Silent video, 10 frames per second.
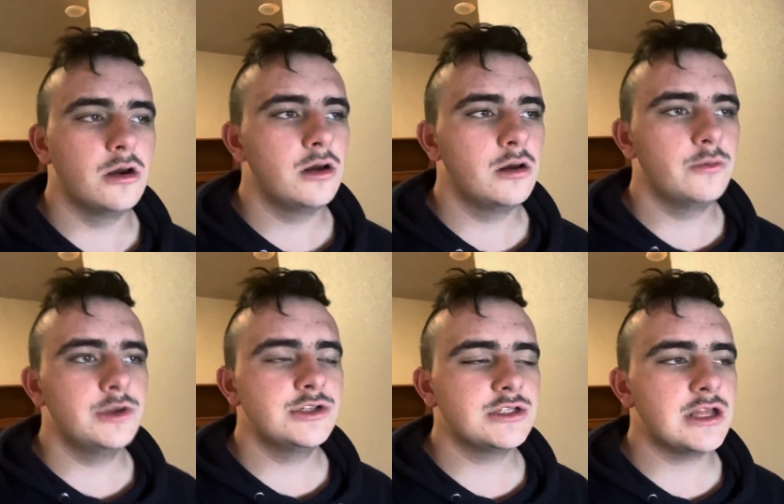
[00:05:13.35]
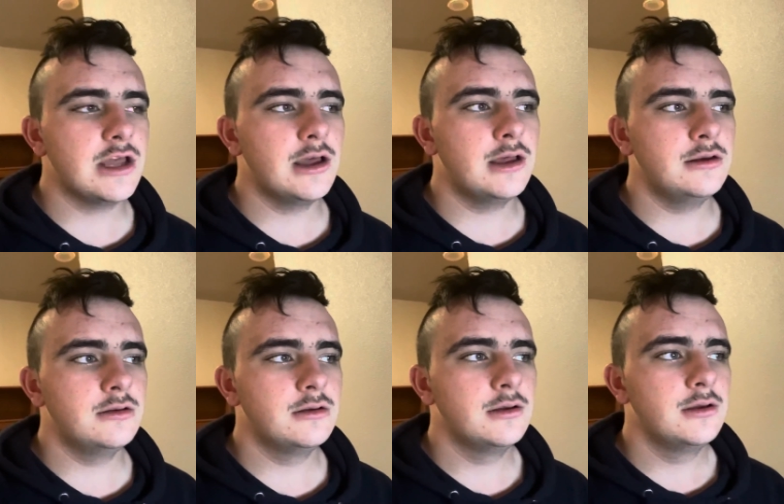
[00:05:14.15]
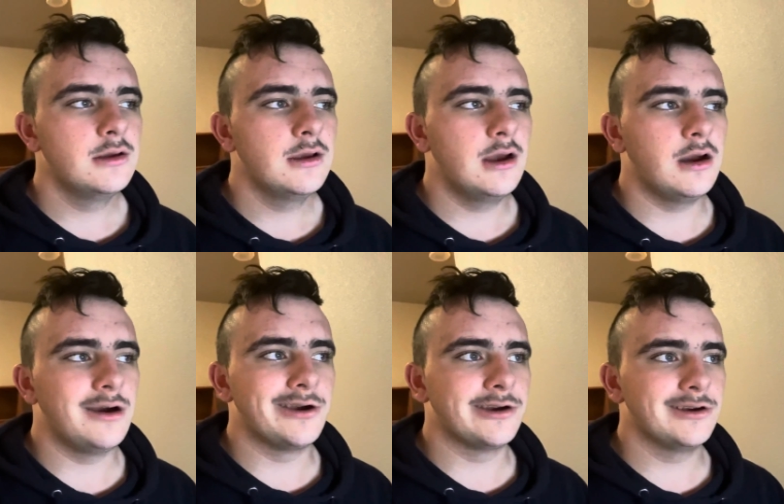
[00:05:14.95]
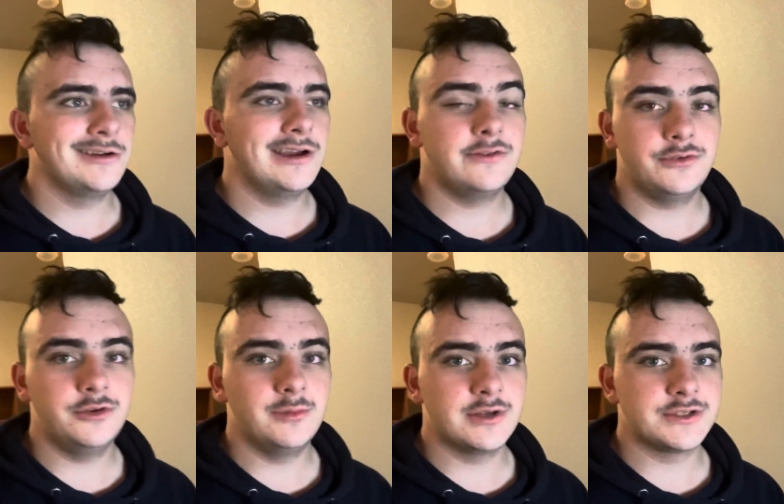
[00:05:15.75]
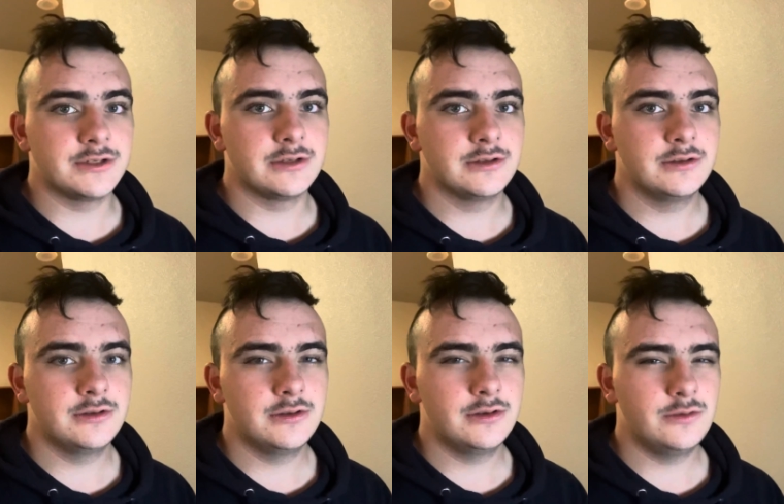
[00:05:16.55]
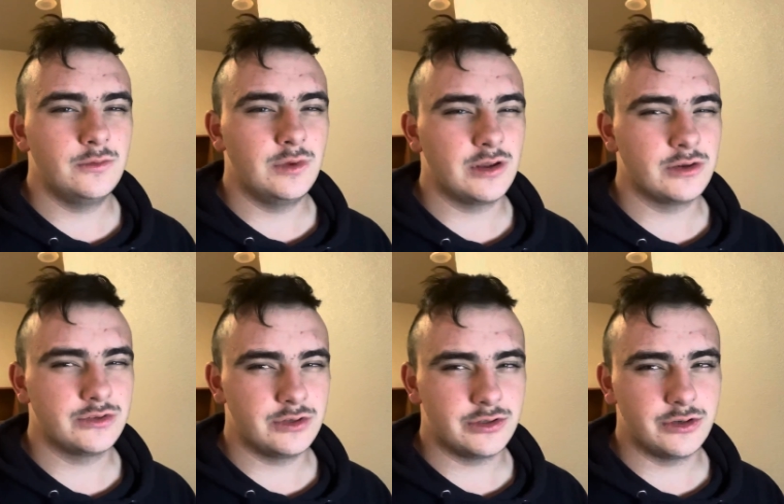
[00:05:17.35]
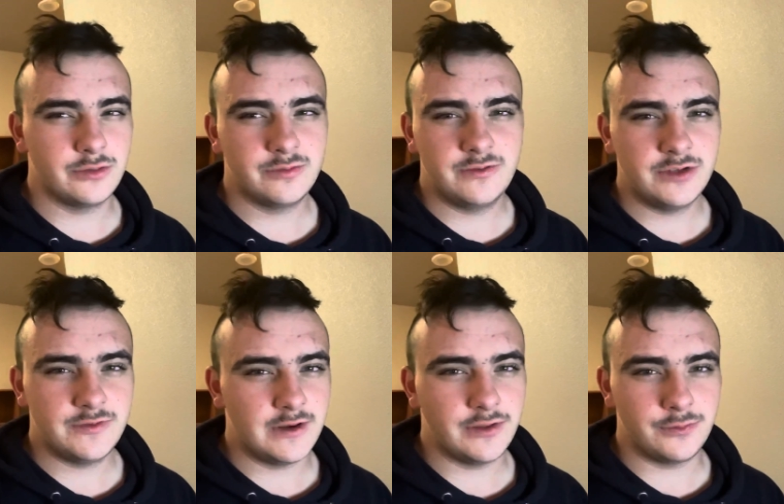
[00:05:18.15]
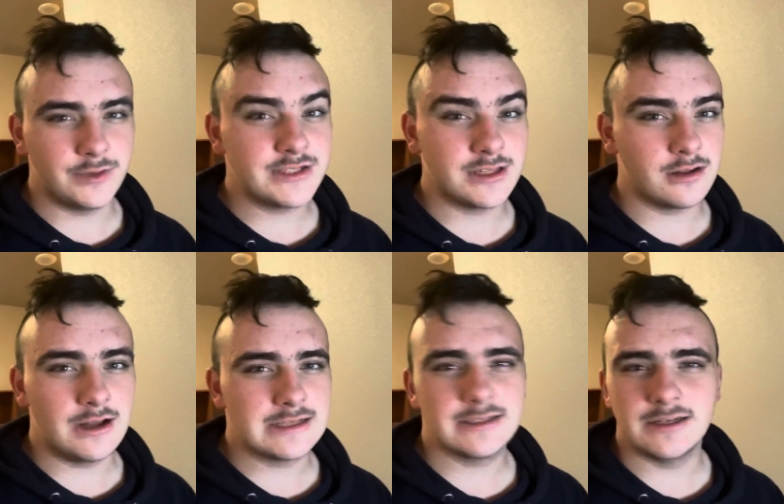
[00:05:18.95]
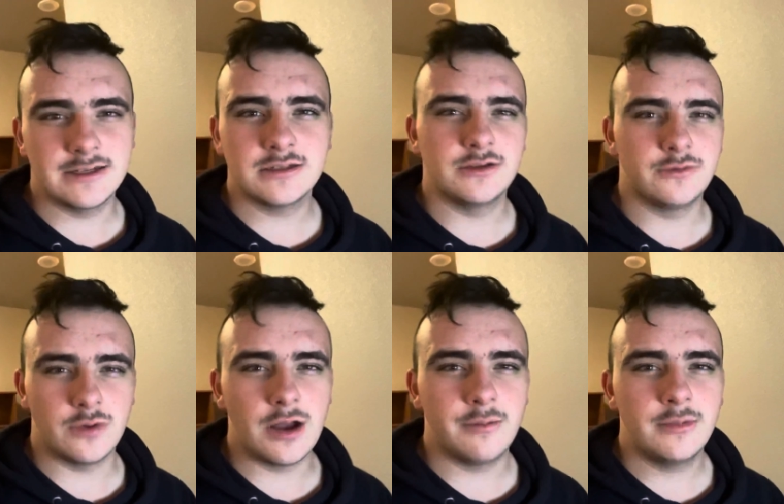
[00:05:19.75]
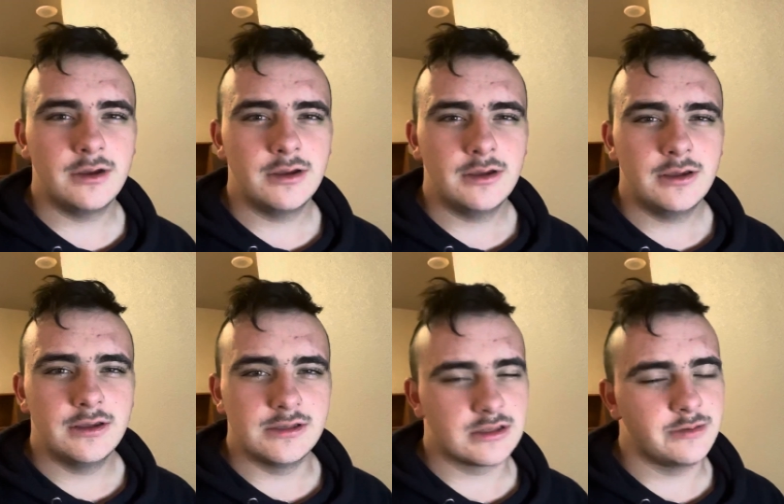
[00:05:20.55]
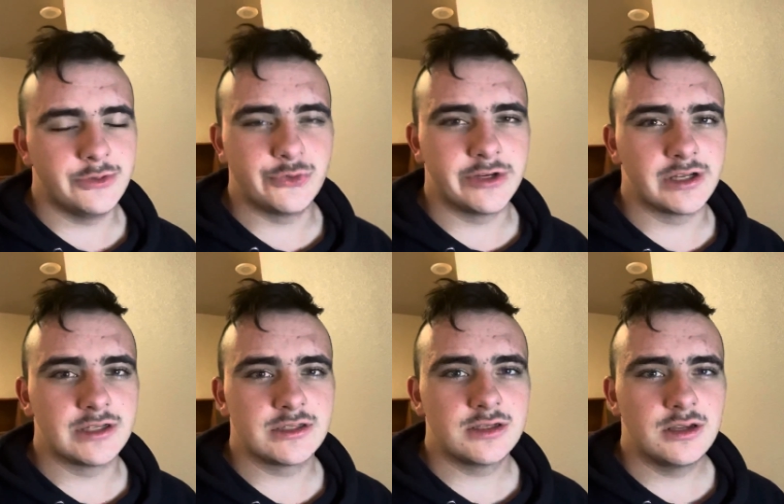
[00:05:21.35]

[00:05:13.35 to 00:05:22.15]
uh, we just had our afternoon muster with our instructor. We just found out the rest of the class that isn't in ROM is going to be joining us